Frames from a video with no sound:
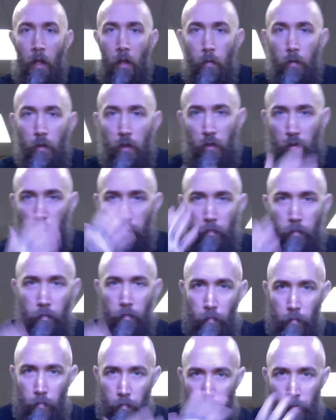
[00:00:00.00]
which is
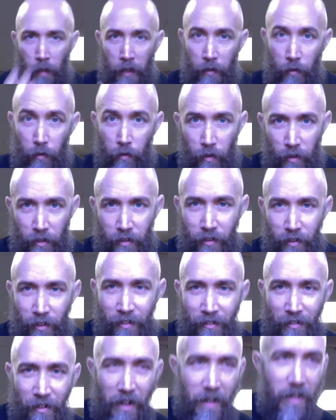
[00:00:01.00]
my good looks,
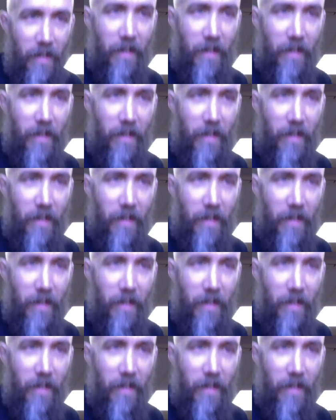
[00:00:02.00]
right?